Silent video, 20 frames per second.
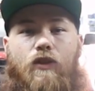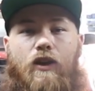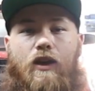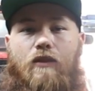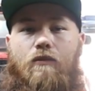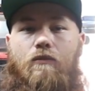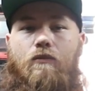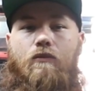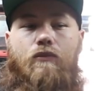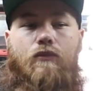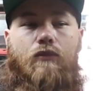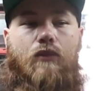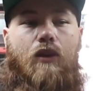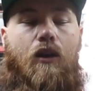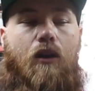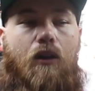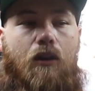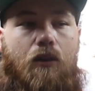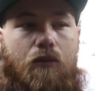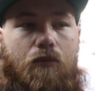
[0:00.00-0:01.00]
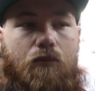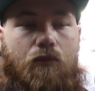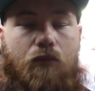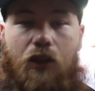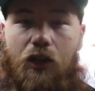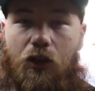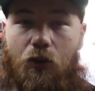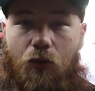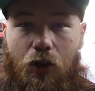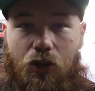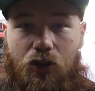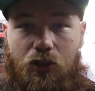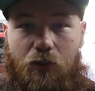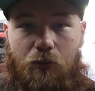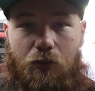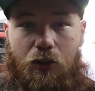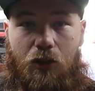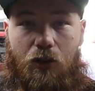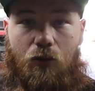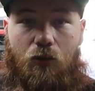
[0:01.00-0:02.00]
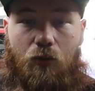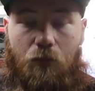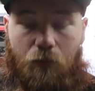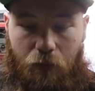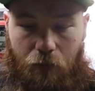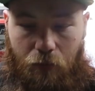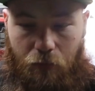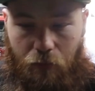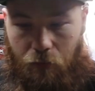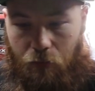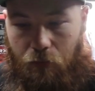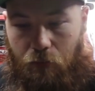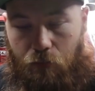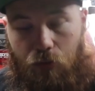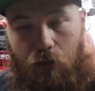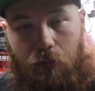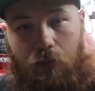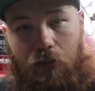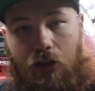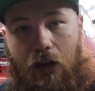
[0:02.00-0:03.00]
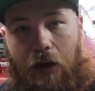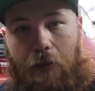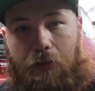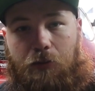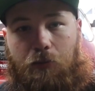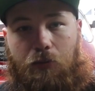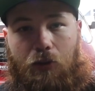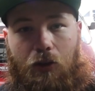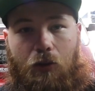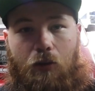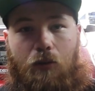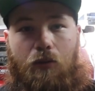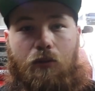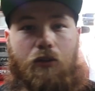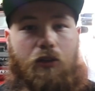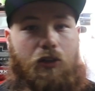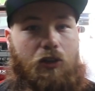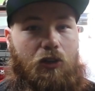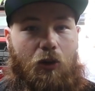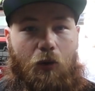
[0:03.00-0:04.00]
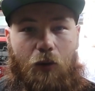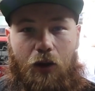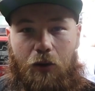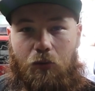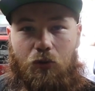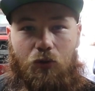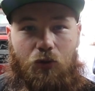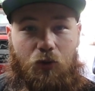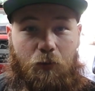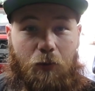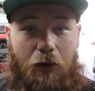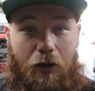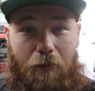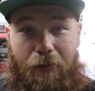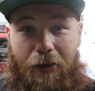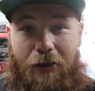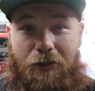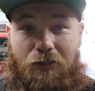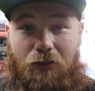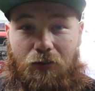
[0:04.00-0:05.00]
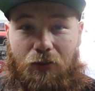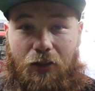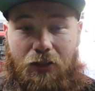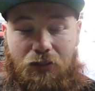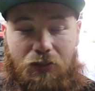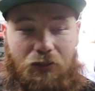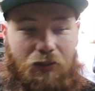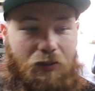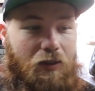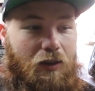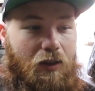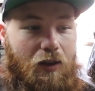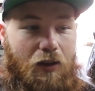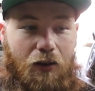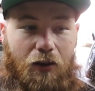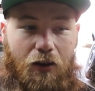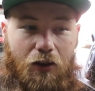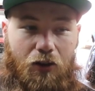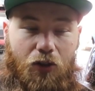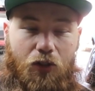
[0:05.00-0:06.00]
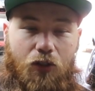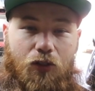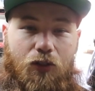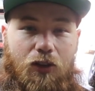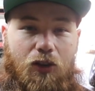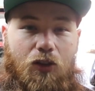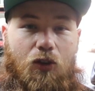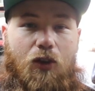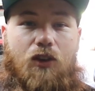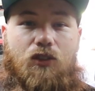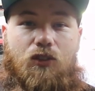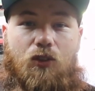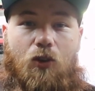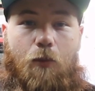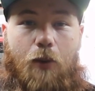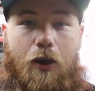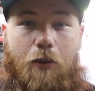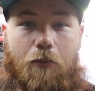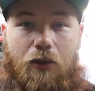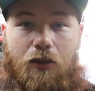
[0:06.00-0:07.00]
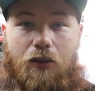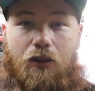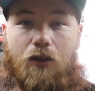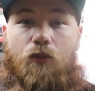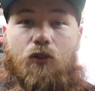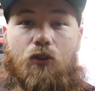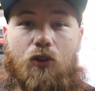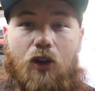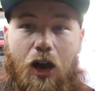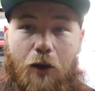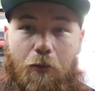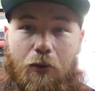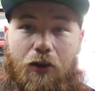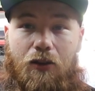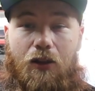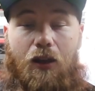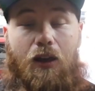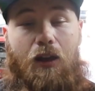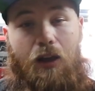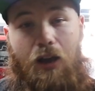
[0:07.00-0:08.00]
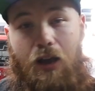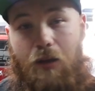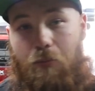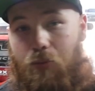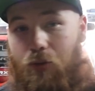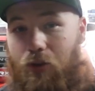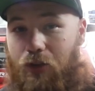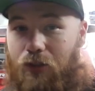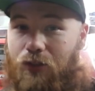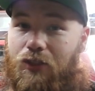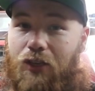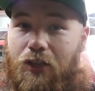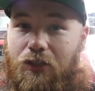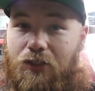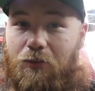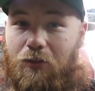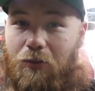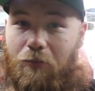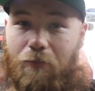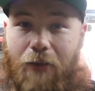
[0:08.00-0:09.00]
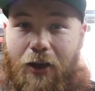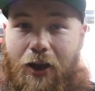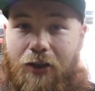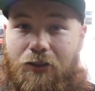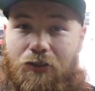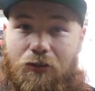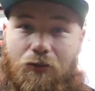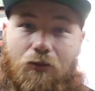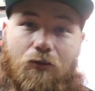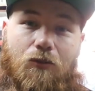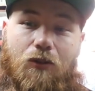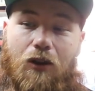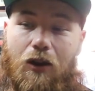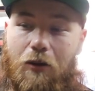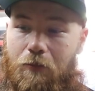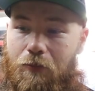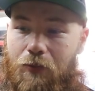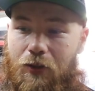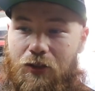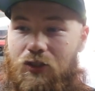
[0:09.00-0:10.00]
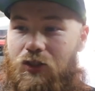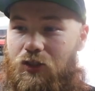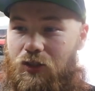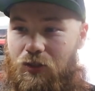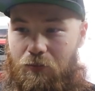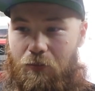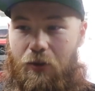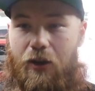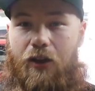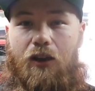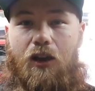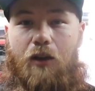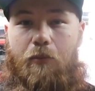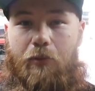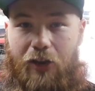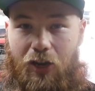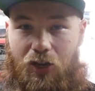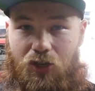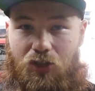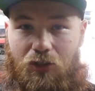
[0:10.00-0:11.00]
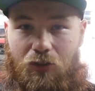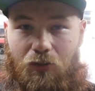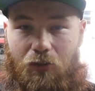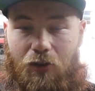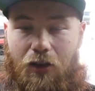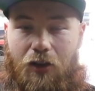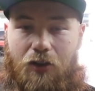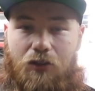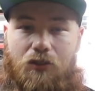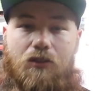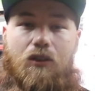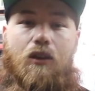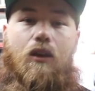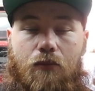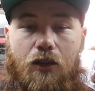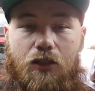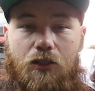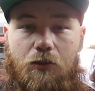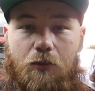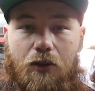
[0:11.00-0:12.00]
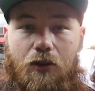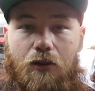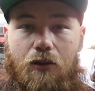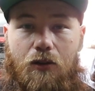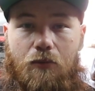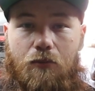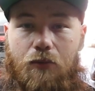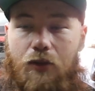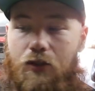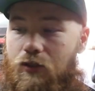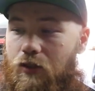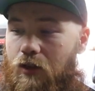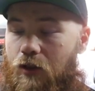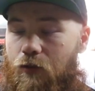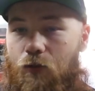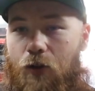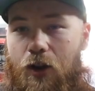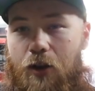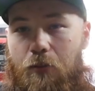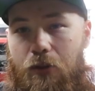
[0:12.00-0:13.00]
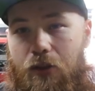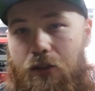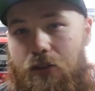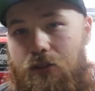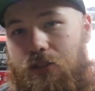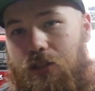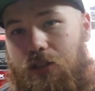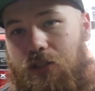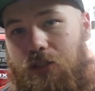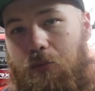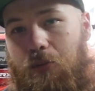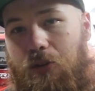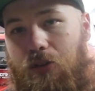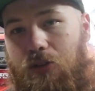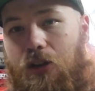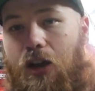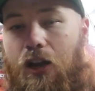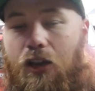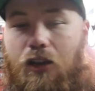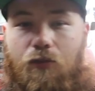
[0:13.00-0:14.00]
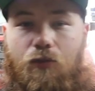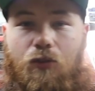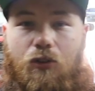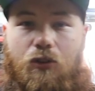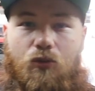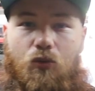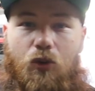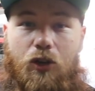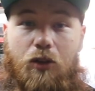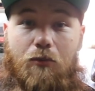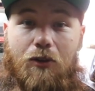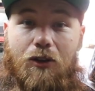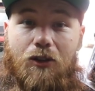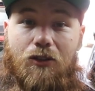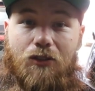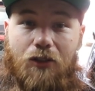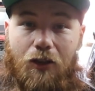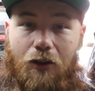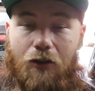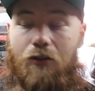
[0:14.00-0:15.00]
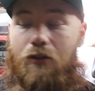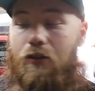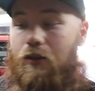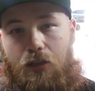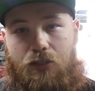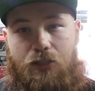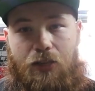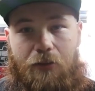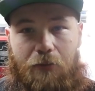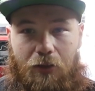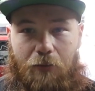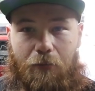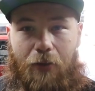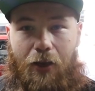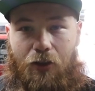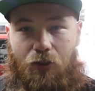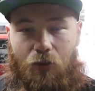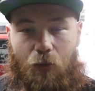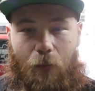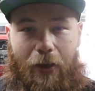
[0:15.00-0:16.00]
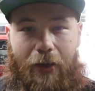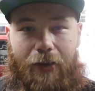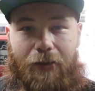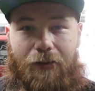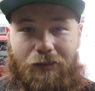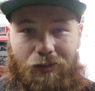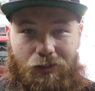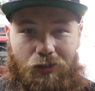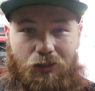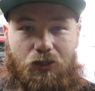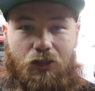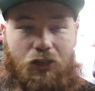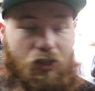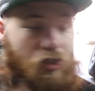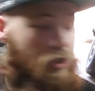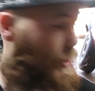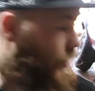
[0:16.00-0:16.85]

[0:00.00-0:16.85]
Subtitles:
of that. Any questions below, put them in the comments below. You know I'm going to respond back to you. That's another thing you guys know about me. If you comment, I'm going to say something back to you. That's just my obligation to you guys. That's about all. That's enough rambling. It says I've been talking for 20 minutes now. It's time to get back on the wagon and get you